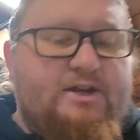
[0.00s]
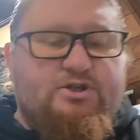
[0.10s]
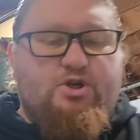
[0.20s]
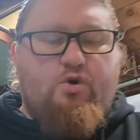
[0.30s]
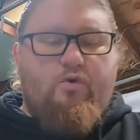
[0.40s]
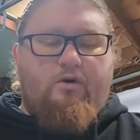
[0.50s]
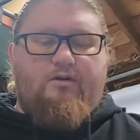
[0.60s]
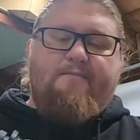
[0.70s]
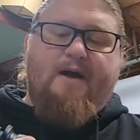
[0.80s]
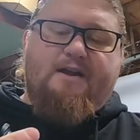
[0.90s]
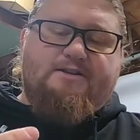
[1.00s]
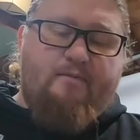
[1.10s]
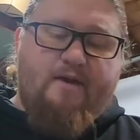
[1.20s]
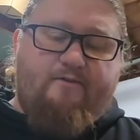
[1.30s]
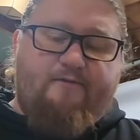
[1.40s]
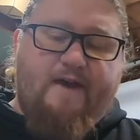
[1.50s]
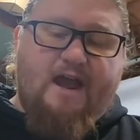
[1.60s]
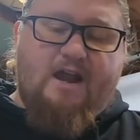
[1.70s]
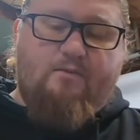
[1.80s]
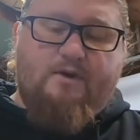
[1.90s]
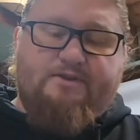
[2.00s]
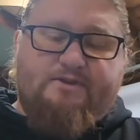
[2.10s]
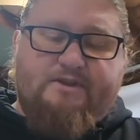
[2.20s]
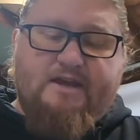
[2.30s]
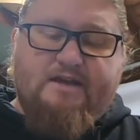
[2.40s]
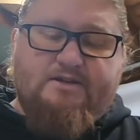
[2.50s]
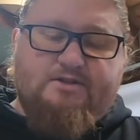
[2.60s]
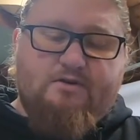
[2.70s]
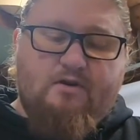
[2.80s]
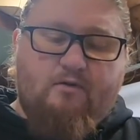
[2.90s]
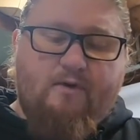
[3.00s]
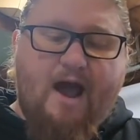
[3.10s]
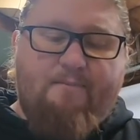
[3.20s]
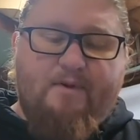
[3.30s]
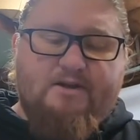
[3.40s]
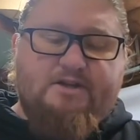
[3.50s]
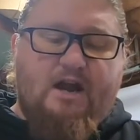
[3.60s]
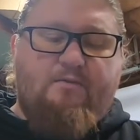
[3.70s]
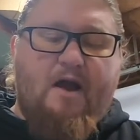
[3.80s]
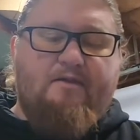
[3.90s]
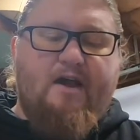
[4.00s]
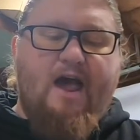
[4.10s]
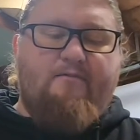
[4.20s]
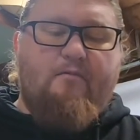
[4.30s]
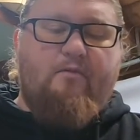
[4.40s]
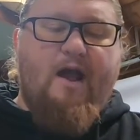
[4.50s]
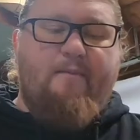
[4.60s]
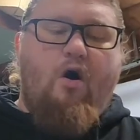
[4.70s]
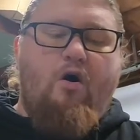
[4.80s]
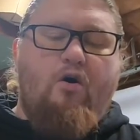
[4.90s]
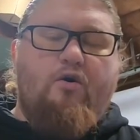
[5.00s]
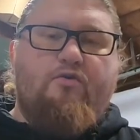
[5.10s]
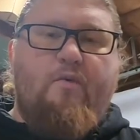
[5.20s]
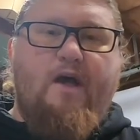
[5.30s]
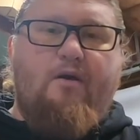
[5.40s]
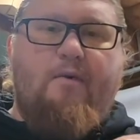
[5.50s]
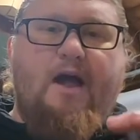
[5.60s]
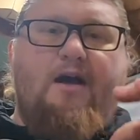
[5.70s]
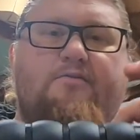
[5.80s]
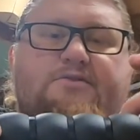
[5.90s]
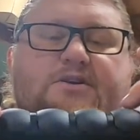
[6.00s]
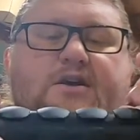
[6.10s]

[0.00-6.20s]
is cool. I'm not a big fan with these wrappings. I'd rather have them wrap all the way around.